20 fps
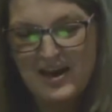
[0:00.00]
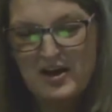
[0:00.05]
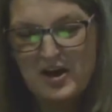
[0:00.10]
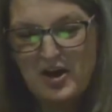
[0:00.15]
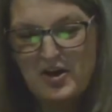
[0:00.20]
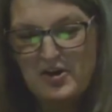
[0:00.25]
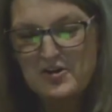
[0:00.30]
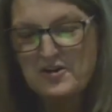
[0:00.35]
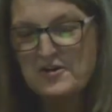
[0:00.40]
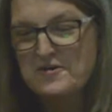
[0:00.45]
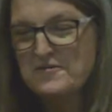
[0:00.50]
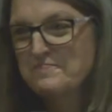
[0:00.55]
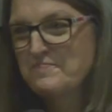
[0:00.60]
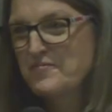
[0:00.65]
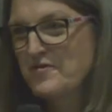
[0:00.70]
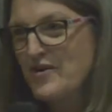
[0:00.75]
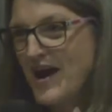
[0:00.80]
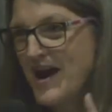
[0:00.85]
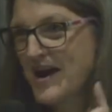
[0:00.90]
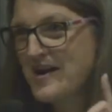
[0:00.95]

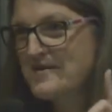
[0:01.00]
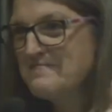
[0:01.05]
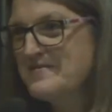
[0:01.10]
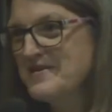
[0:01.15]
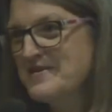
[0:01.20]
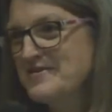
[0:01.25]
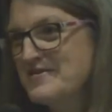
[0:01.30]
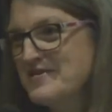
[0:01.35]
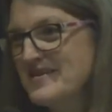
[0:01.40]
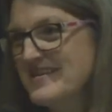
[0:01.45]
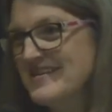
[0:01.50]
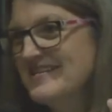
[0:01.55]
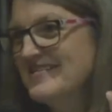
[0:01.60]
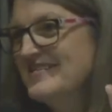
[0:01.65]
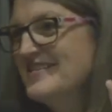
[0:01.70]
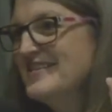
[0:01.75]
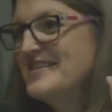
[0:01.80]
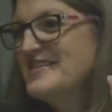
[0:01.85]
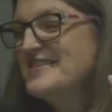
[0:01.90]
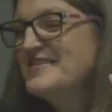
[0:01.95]
Her primary
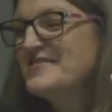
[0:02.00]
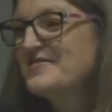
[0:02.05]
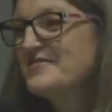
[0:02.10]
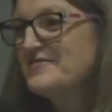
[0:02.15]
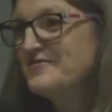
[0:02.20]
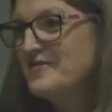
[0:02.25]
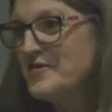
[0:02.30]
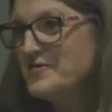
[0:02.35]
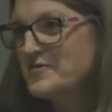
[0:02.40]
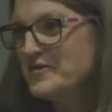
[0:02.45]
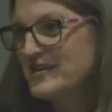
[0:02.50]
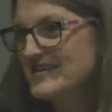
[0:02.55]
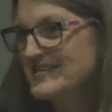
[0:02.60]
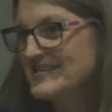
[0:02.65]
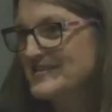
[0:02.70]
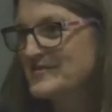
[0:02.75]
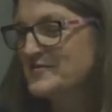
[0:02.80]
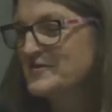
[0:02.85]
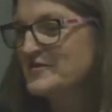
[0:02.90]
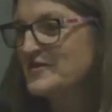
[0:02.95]
focus
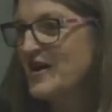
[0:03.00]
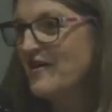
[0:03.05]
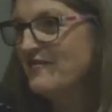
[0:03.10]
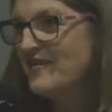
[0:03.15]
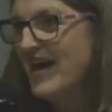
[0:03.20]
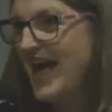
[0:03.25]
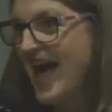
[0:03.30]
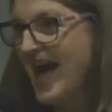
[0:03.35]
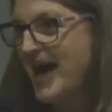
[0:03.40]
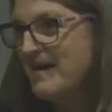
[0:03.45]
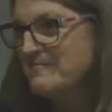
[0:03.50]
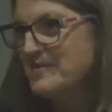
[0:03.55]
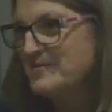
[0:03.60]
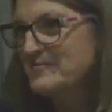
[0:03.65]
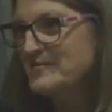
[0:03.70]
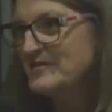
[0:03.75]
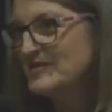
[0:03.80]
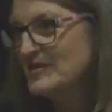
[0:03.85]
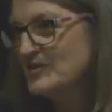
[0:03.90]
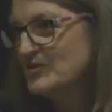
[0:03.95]
of habit
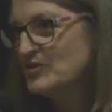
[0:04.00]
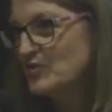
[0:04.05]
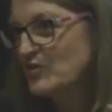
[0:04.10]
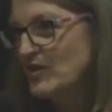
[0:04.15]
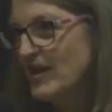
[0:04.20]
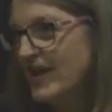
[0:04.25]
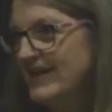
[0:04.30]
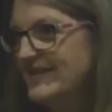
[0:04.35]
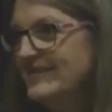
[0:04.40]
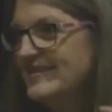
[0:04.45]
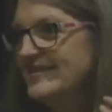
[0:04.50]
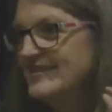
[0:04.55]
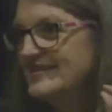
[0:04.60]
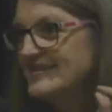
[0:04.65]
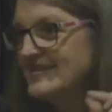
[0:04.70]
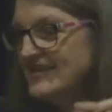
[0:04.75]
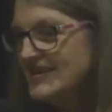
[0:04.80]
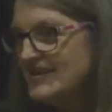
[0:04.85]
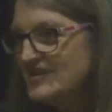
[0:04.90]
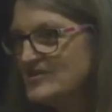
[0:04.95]
was to train the
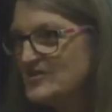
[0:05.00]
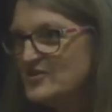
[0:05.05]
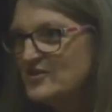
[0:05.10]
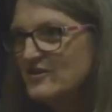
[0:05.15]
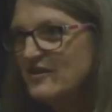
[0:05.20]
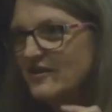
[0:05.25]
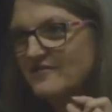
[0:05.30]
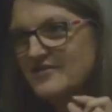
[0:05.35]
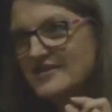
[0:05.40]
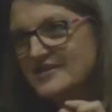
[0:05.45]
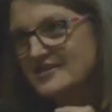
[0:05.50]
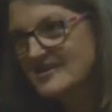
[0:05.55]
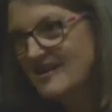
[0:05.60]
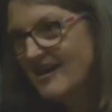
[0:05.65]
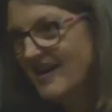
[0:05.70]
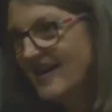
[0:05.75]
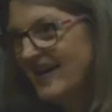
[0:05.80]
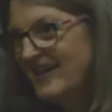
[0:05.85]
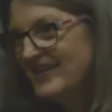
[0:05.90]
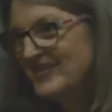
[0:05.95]
attention of the
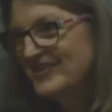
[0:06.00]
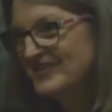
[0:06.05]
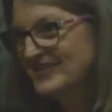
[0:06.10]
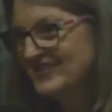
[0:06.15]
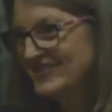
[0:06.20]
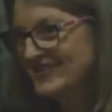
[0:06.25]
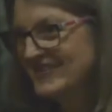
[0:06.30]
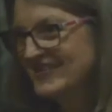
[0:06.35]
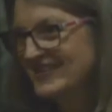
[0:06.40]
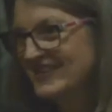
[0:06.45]
child.